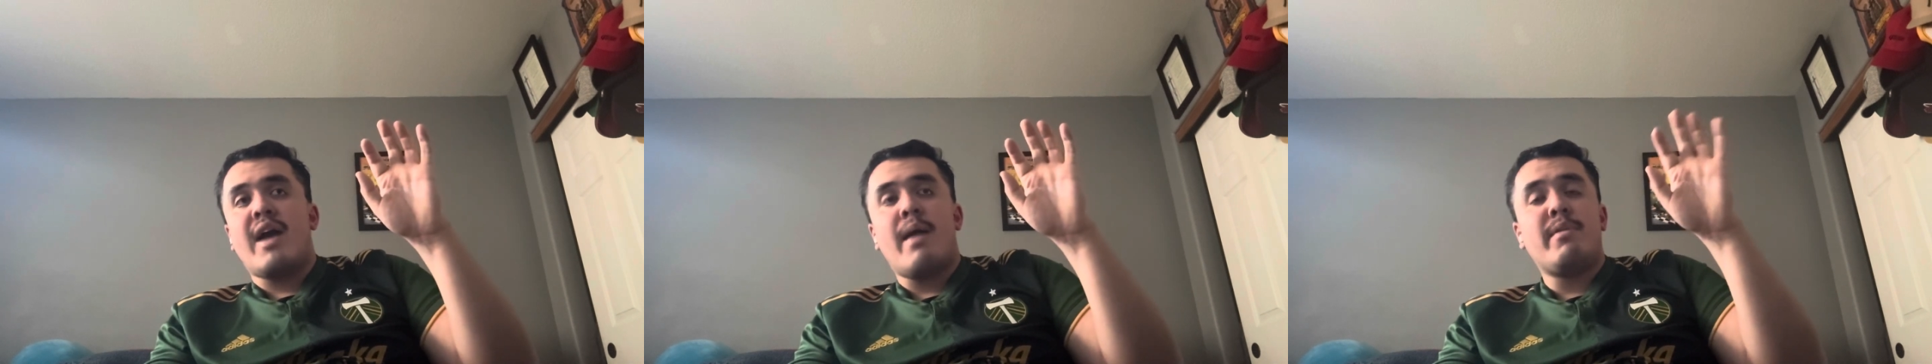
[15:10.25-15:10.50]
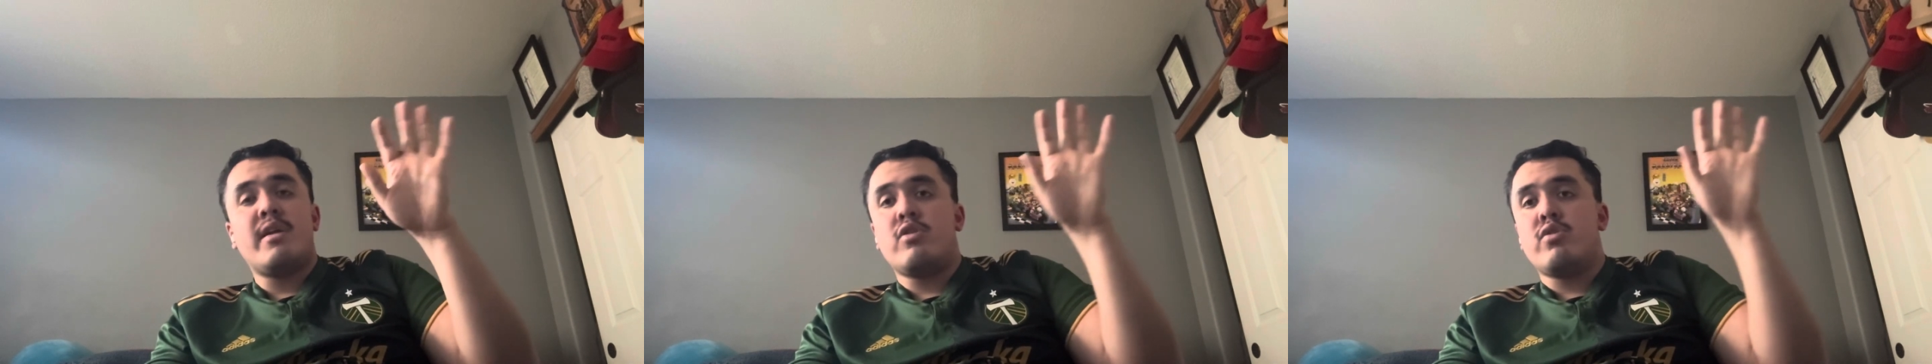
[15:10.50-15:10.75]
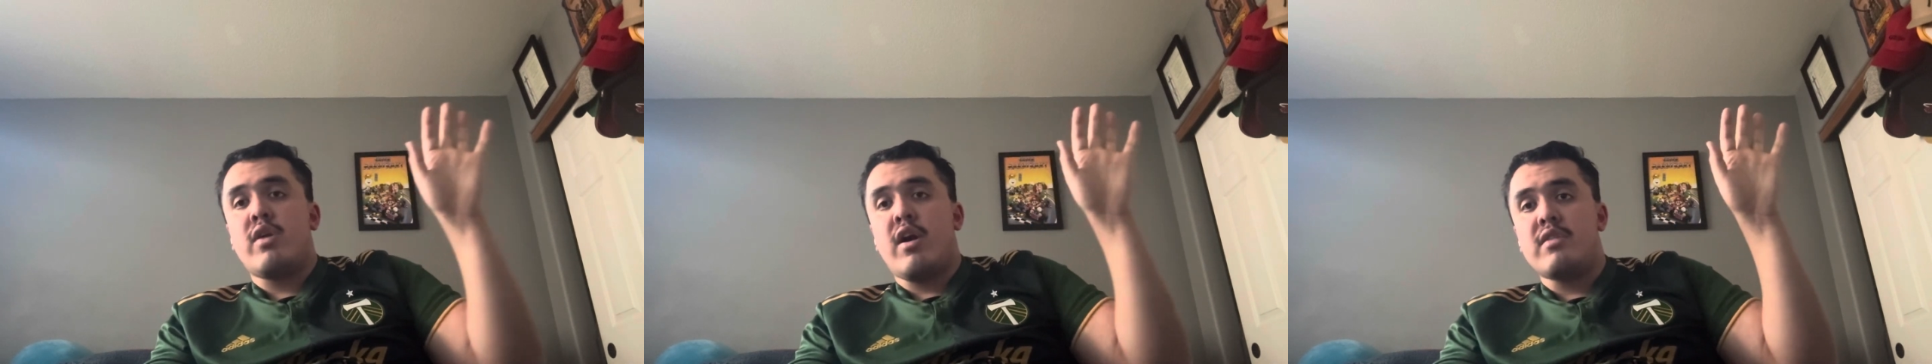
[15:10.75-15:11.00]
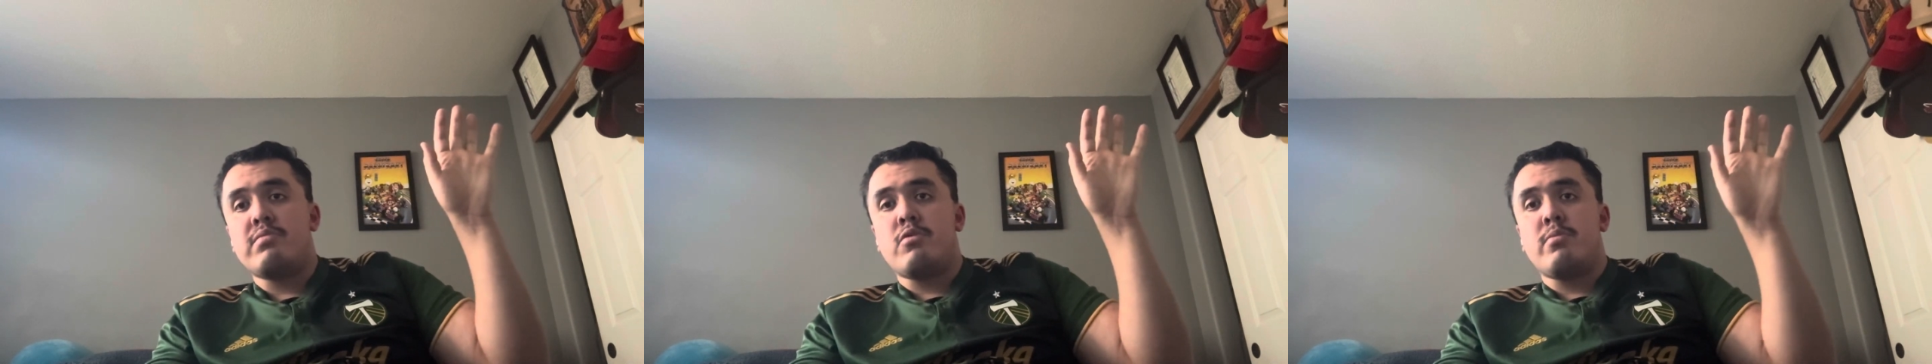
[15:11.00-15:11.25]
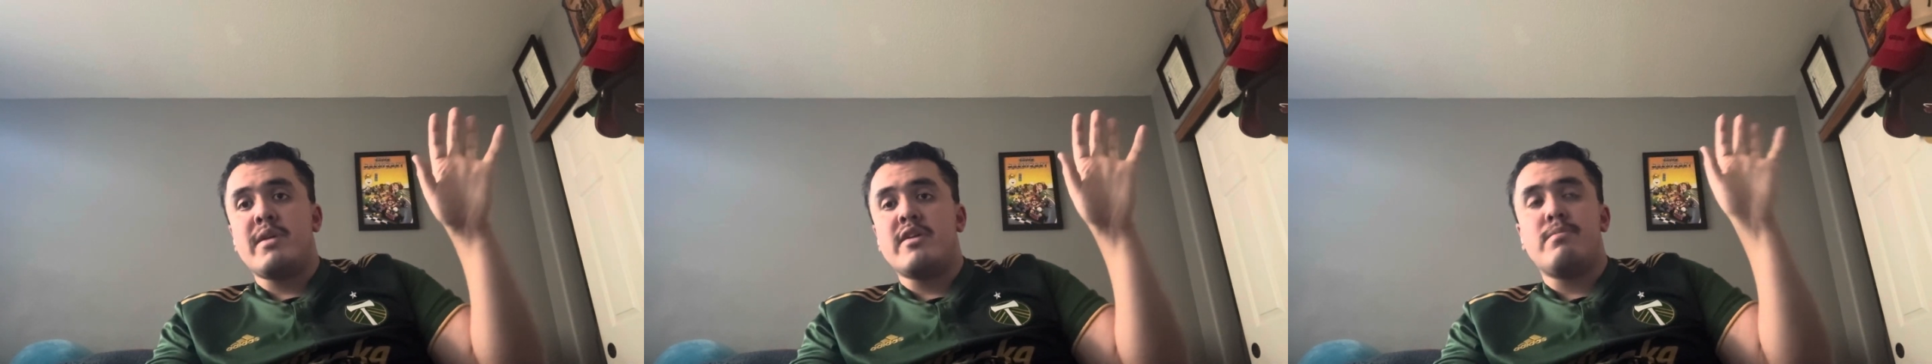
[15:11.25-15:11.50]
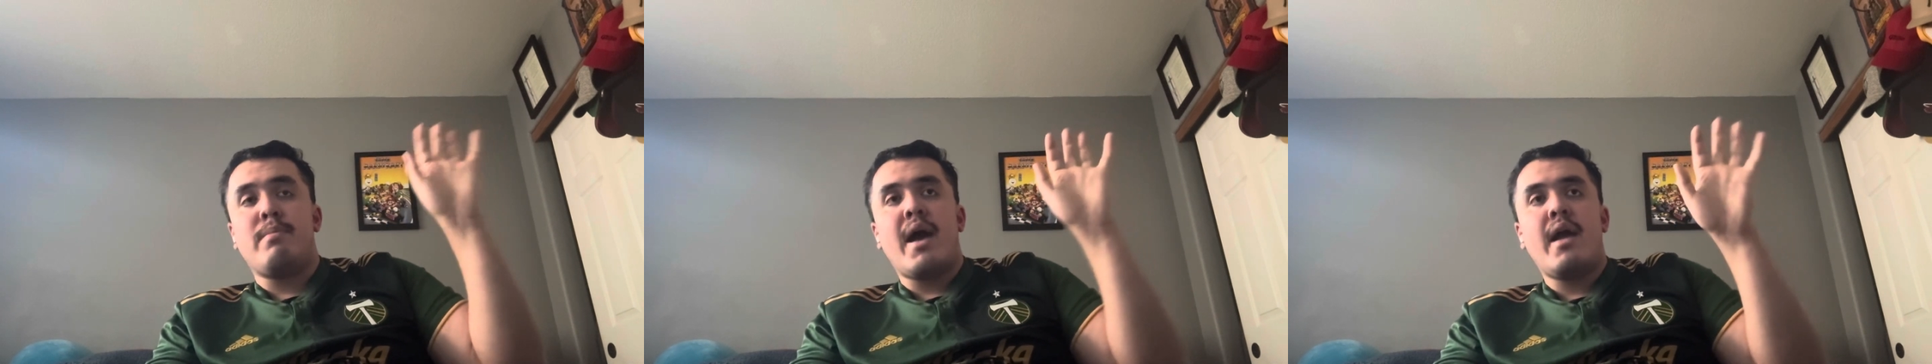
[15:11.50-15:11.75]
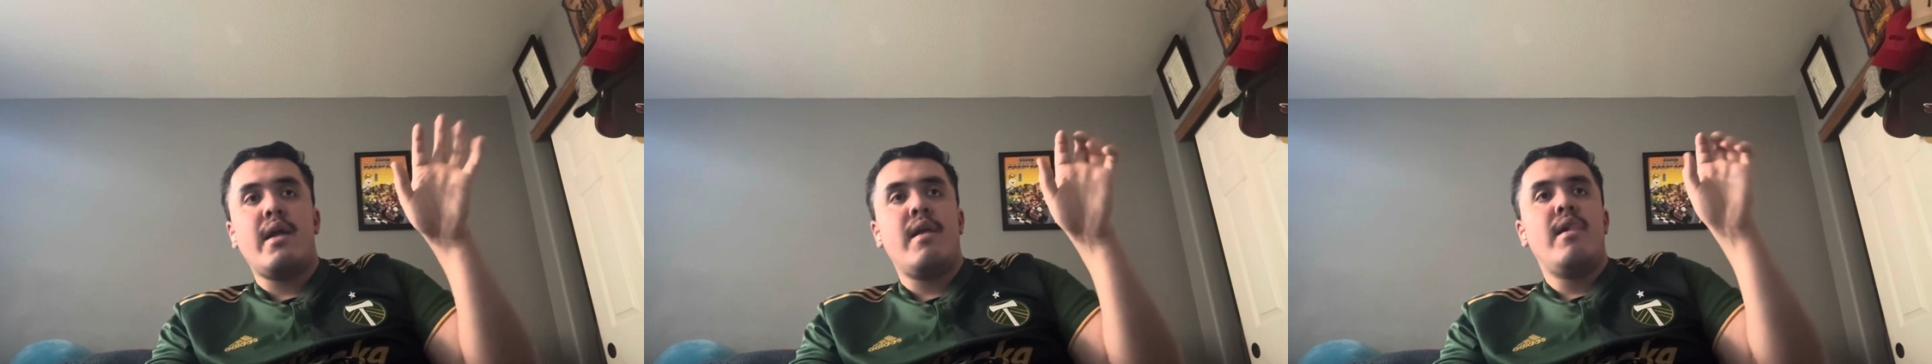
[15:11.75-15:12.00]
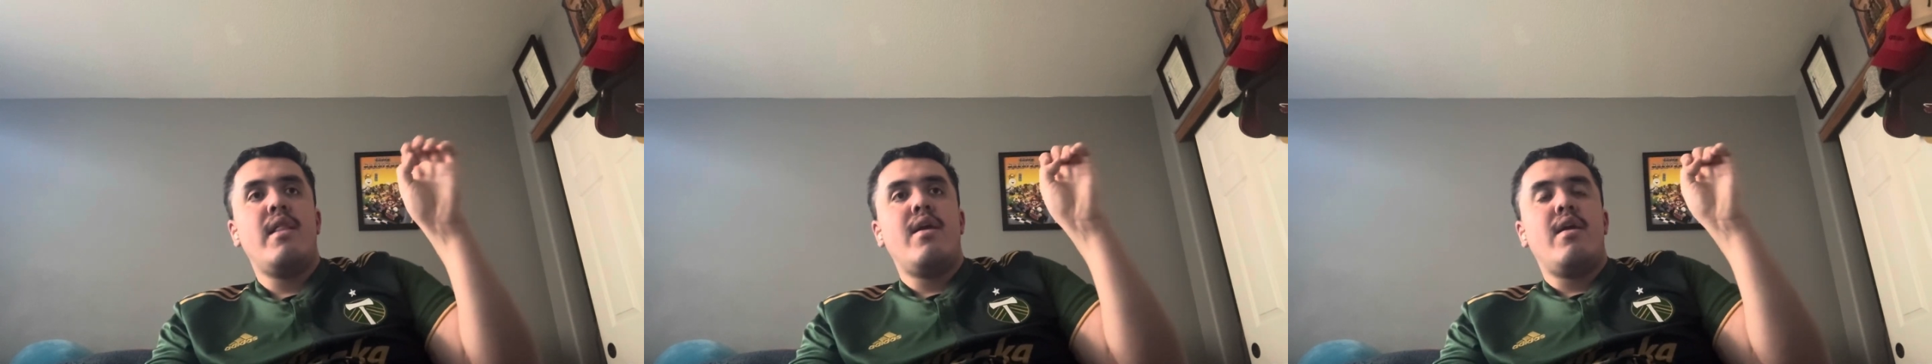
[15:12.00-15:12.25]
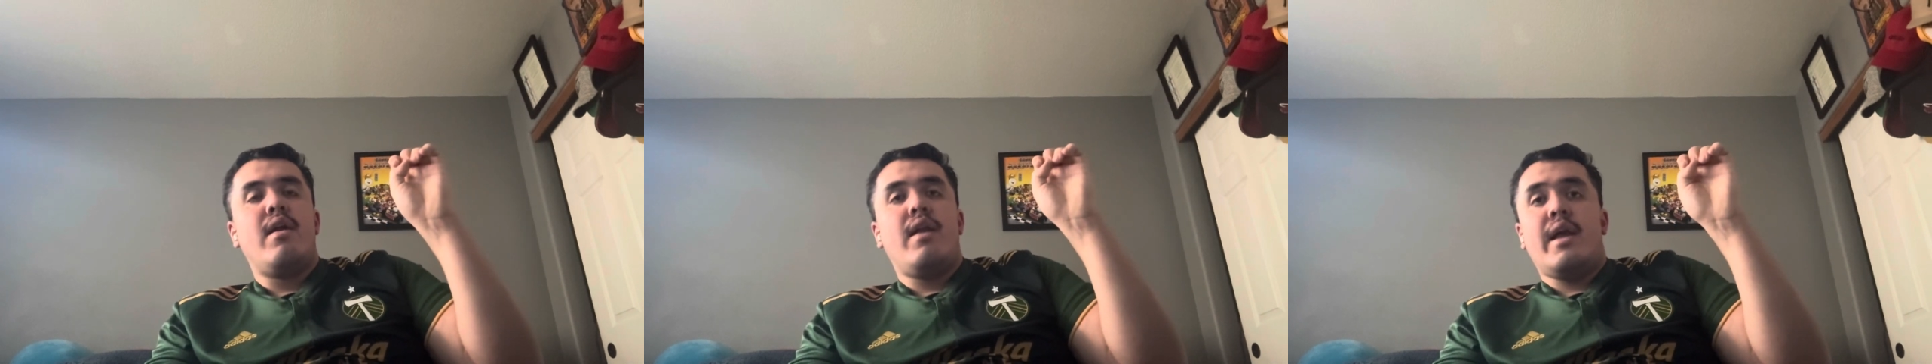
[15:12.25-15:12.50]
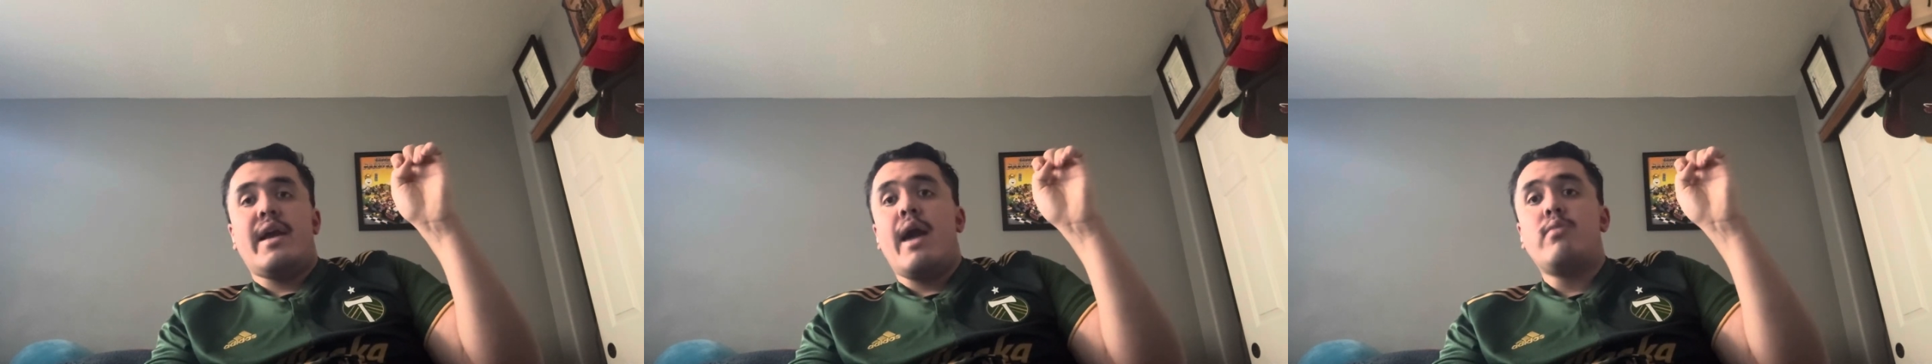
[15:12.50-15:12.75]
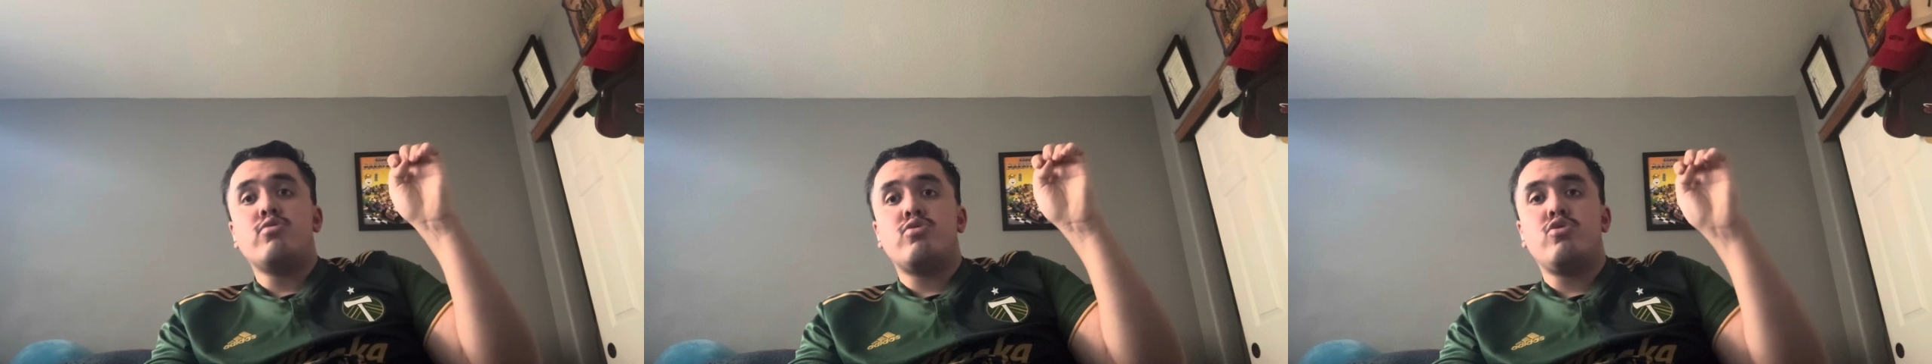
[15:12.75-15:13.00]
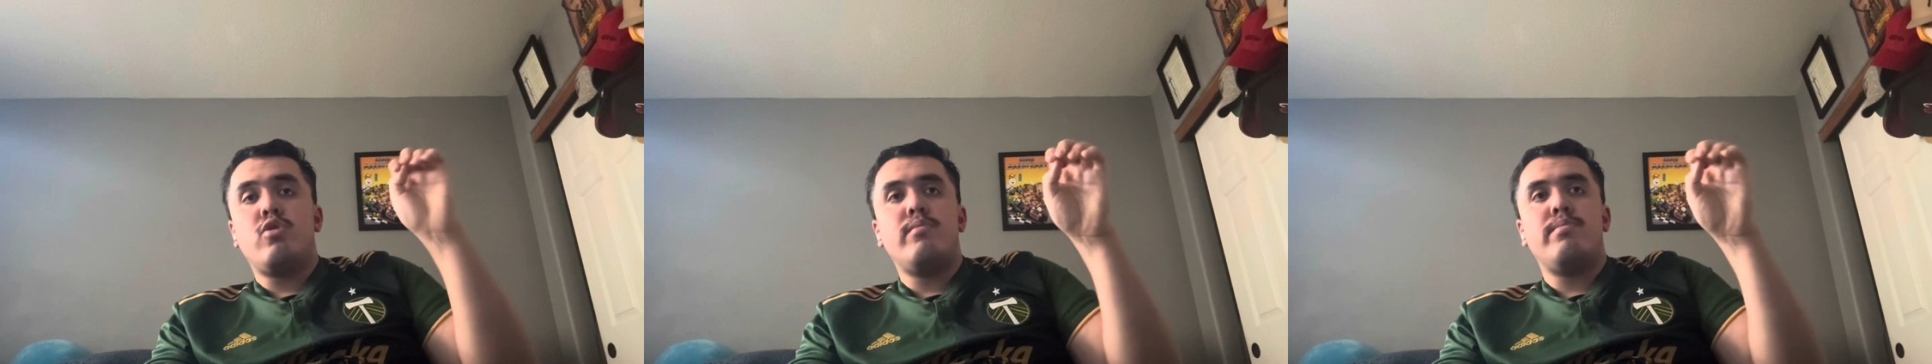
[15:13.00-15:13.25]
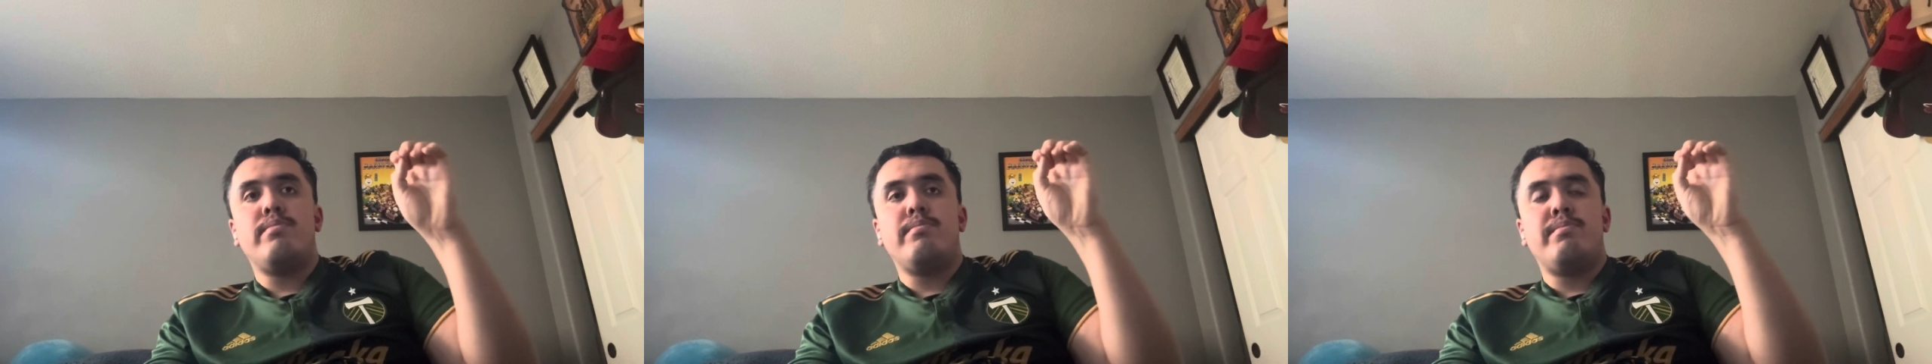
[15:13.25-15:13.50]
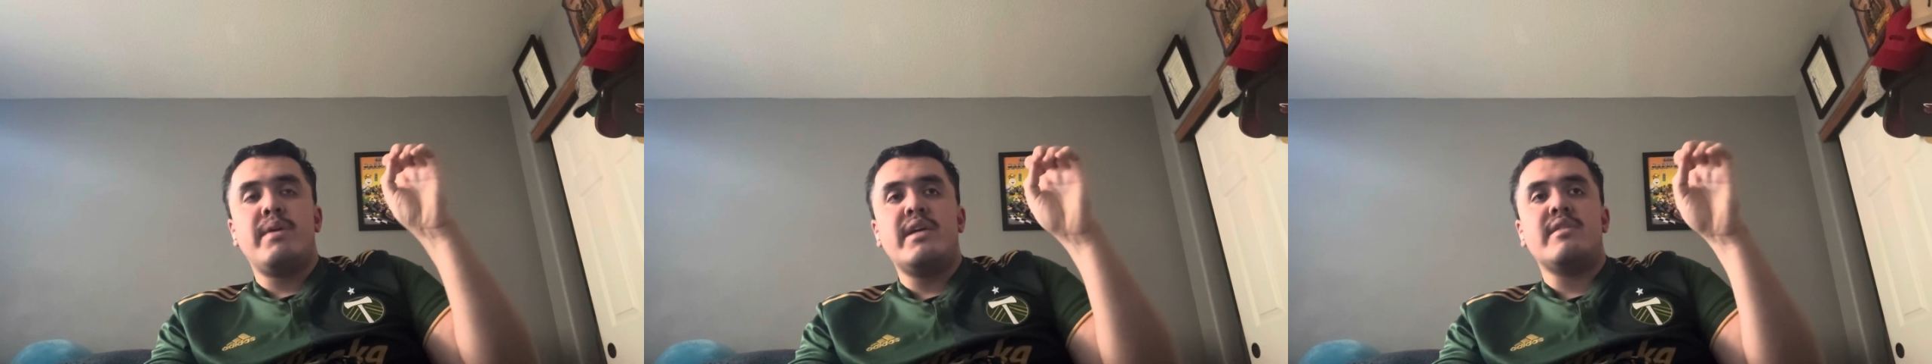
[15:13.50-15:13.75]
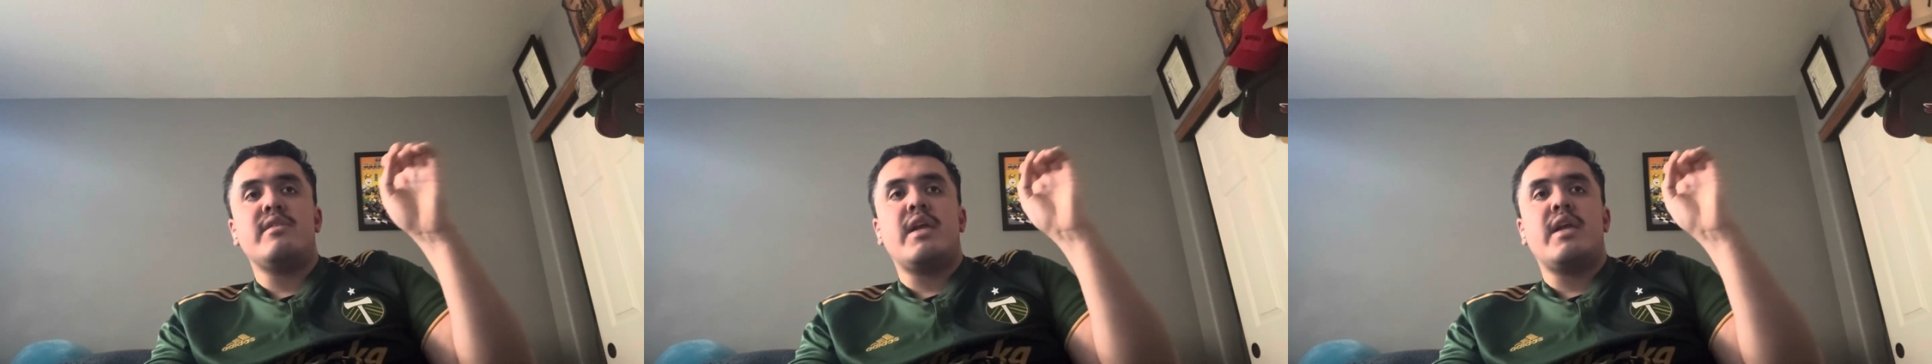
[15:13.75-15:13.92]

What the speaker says: I'm gonna go to the hospital because I was so pissed.